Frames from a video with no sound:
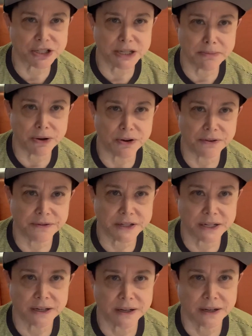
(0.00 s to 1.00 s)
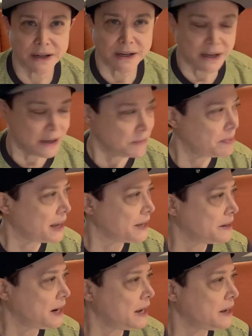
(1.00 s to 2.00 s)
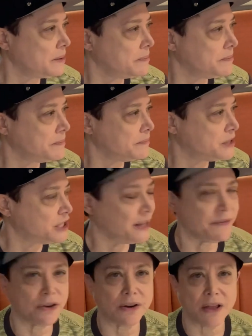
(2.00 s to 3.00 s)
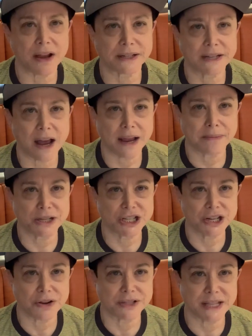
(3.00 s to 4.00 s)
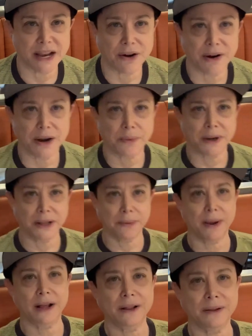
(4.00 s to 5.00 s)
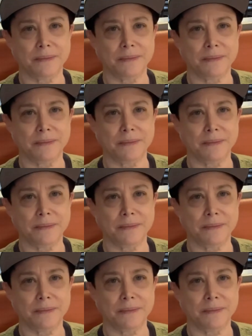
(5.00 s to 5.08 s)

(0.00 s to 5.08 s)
She moved, but um, she lived there a long time, and she knows the area really well.